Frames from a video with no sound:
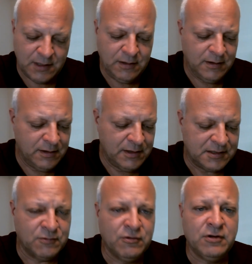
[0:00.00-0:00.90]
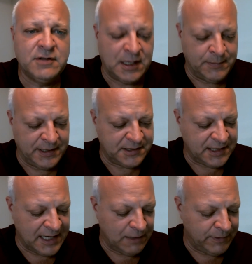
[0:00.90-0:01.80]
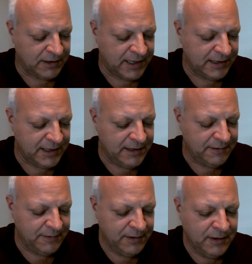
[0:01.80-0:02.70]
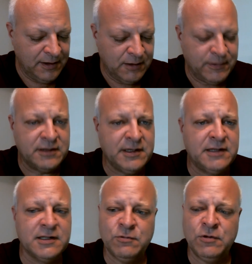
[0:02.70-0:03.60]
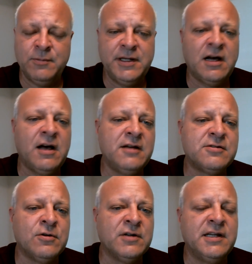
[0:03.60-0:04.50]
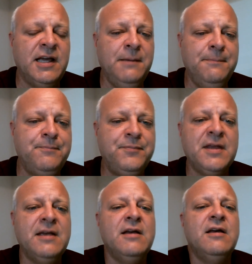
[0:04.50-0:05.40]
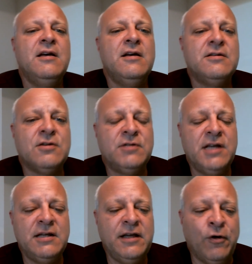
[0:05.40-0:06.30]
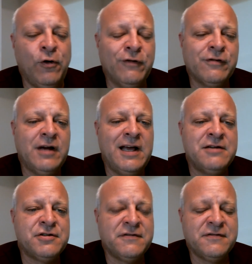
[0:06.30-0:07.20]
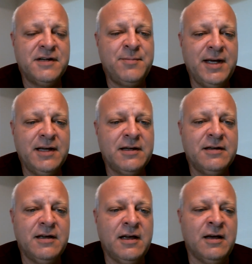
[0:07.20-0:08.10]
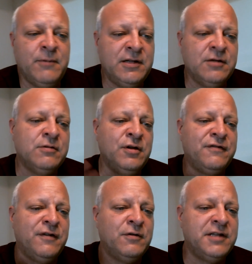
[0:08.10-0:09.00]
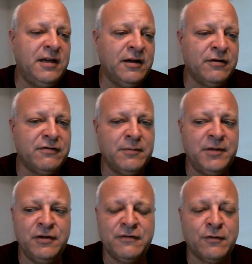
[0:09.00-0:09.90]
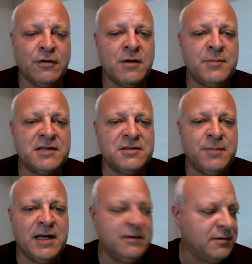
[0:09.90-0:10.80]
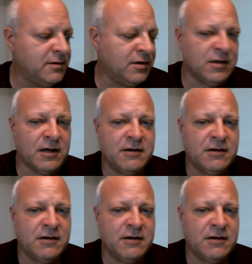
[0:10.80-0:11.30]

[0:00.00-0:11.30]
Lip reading: That's a real dominant stat. We like that. We think this will be a high-scoring game. So take the over as your free pick, and we do look forward to hearing from you for our best bet. Good luck.